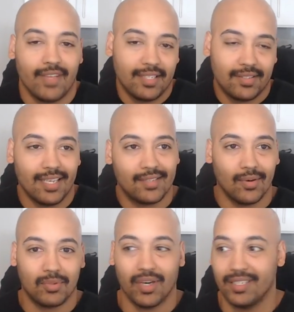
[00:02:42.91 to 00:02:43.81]
That's, that's
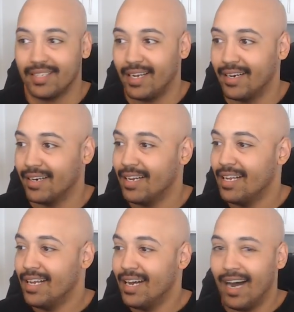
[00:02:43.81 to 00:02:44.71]
what I'm trying to say here.
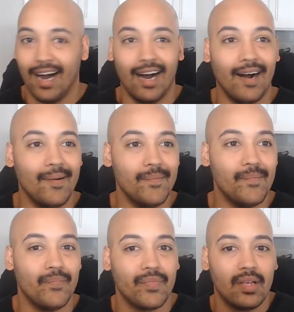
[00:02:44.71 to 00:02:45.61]
Um,
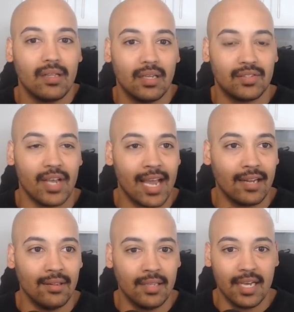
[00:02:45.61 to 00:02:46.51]
let's see. I got
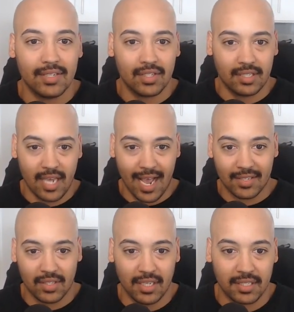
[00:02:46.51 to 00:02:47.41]
a list, a
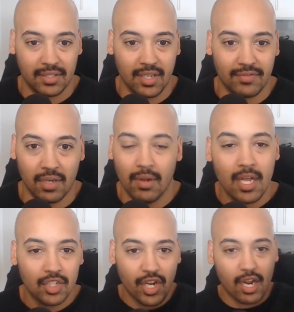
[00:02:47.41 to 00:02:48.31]
task list and stuff. So
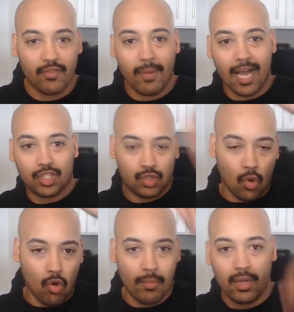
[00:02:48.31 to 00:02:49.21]
check out the box,
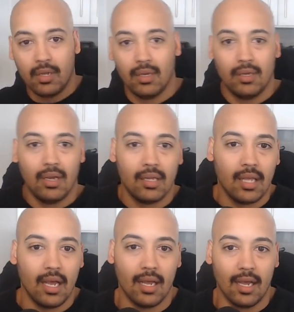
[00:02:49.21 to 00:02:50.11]
boom.
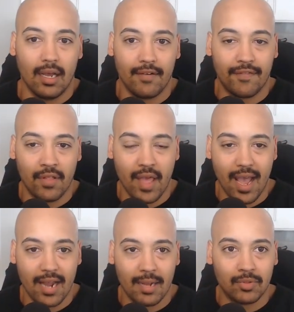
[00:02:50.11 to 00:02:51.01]
Uh, for
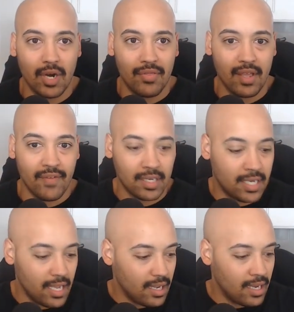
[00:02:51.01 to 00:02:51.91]
that, I'm trying to think if I
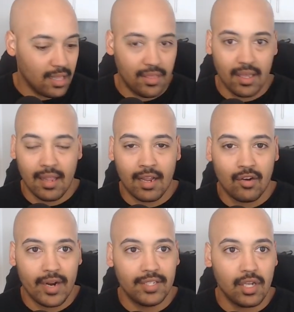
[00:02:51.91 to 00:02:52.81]
did anything like
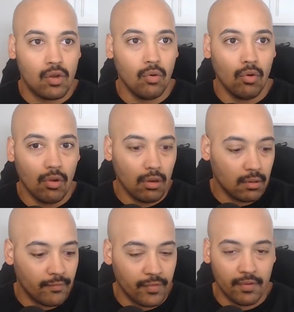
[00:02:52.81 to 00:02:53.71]
crazy,
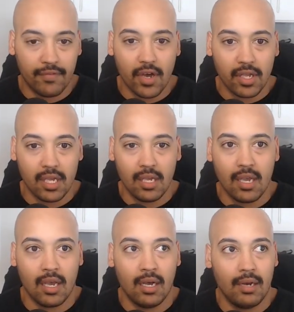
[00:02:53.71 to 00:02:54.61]
cool, funky,
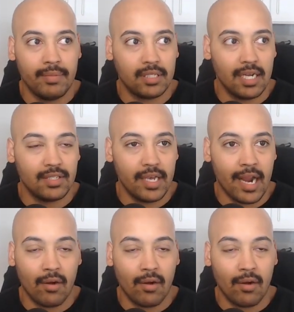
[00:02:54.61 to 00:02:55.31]
uh, besides that.